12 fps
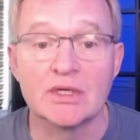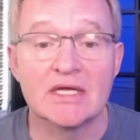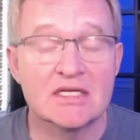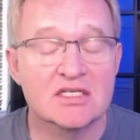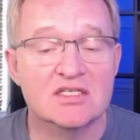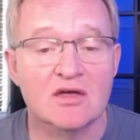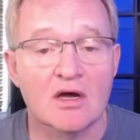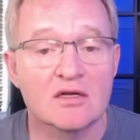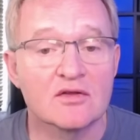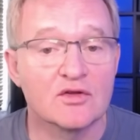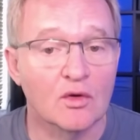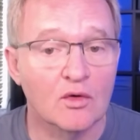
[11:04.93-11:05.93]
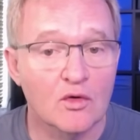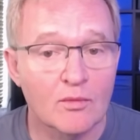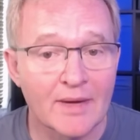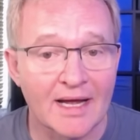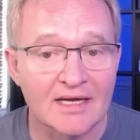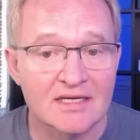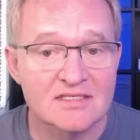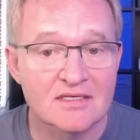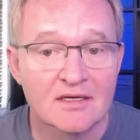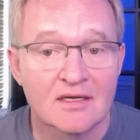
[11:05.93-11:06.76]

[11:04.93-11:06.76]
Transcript: inside the Dongle Max,